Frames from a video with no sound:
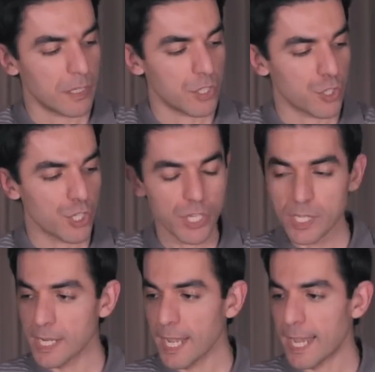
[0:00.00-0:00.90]

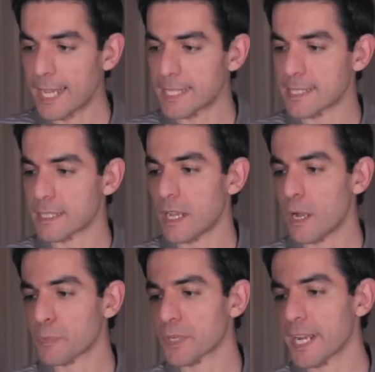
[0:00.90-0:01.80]
Zhiyun has
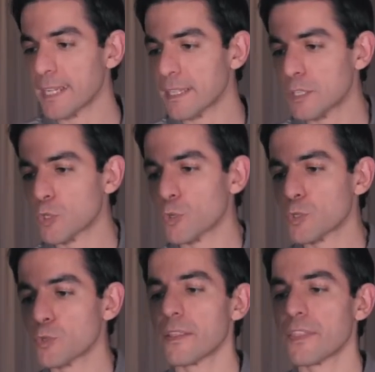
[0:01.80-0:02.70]
upgraded
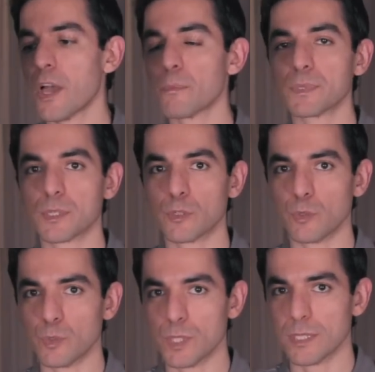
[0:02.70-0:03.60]
those to thumb
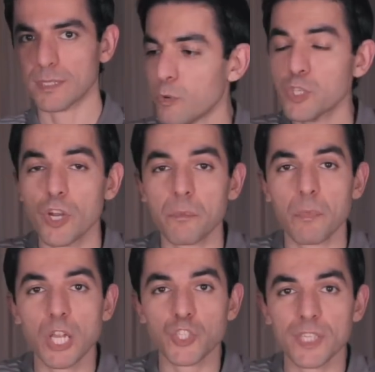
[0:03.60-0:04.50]
screws, which are
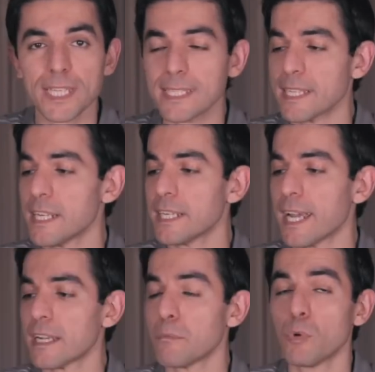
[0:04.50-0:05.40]
much easier
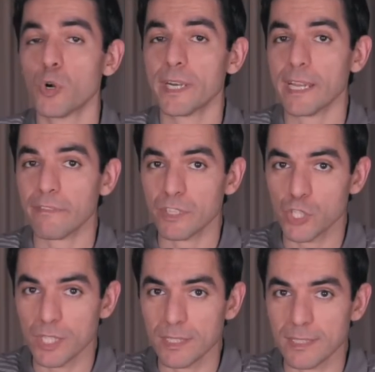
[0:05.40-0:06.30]
and more
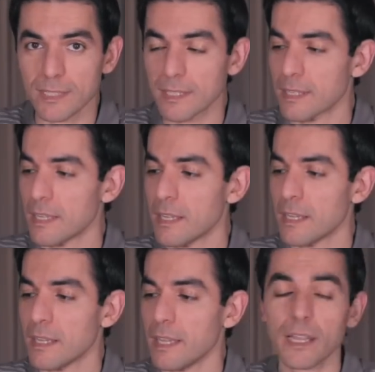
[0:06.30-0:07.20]
efficient
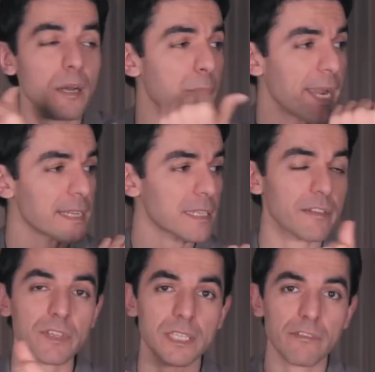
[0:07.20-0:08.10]
in
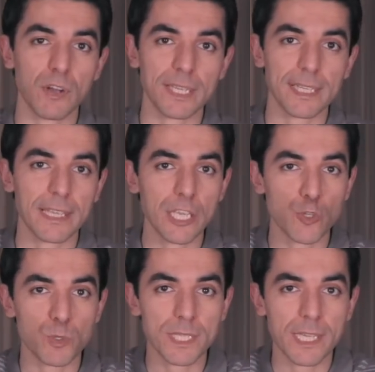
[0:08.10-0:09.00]
comparison with the one that they
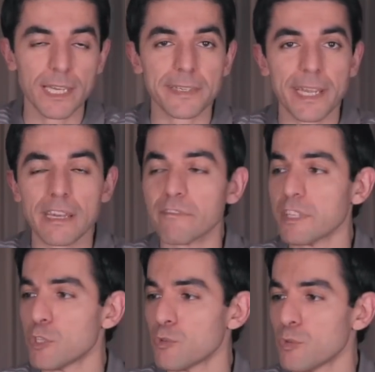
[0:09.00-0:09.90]
used in Crane
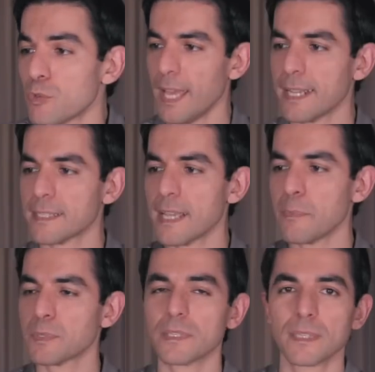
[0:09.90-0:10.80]
V2.
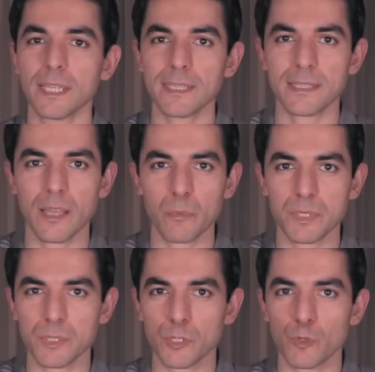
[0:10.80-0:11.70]
Except this thumb
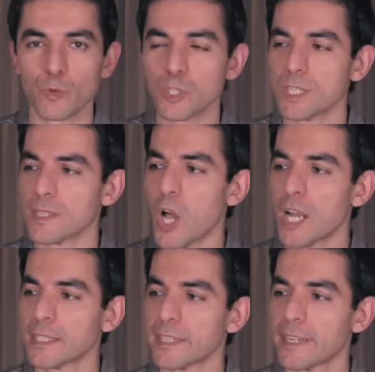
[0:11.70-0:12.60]
screw, which is
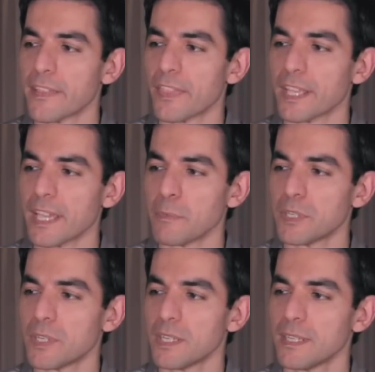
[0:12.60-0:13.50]
underneath the
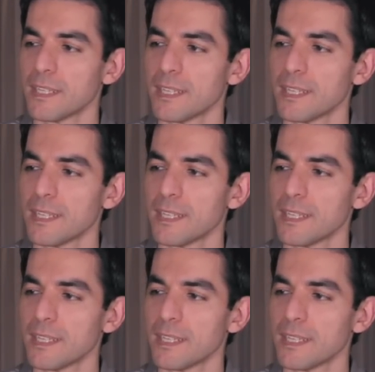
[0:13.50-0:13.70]
camera,